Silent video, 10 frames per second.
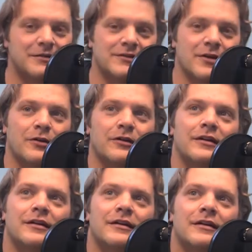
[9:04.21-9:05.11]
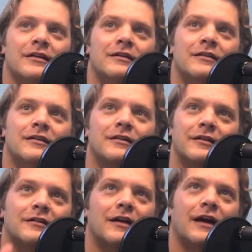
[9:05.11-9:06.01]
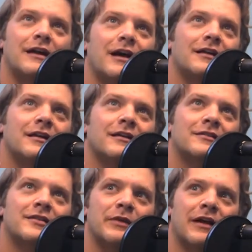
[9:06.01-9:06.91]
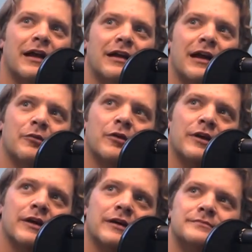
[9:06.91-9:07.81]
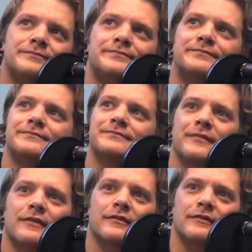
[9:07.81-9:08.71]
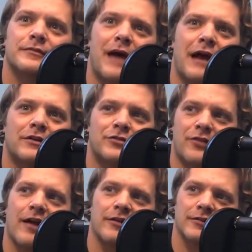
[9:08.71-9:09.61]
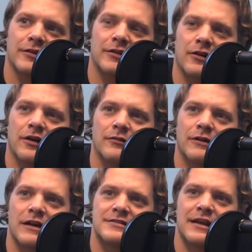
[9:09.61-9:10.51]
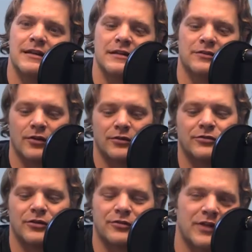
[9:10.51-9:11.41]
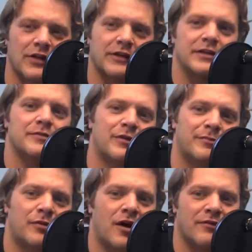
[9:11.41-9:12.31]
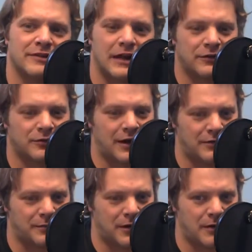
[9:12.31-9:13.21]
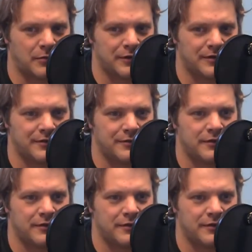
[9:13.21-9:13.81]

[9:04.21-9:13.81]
so I got something I kind of want to backtrack a little on when I said as long as you're selling them for profit, that's where I have a problem with it.